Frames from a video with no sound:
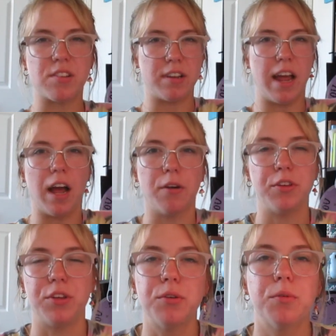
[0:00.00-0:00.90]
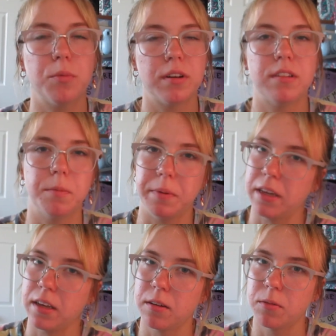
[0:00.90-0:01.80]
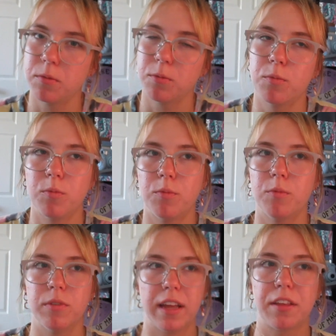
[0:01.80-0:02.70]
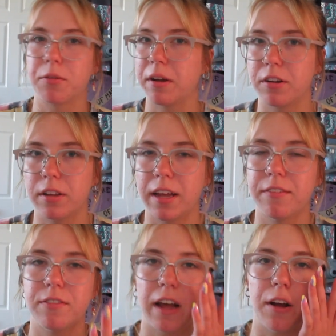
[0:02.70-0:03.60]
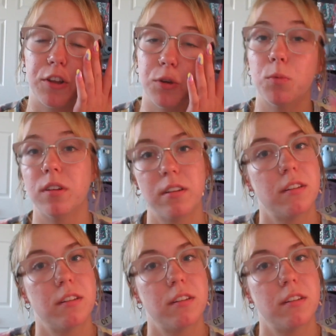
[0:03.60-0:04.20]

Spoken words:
on how you want to be, like throughout your life, how you want to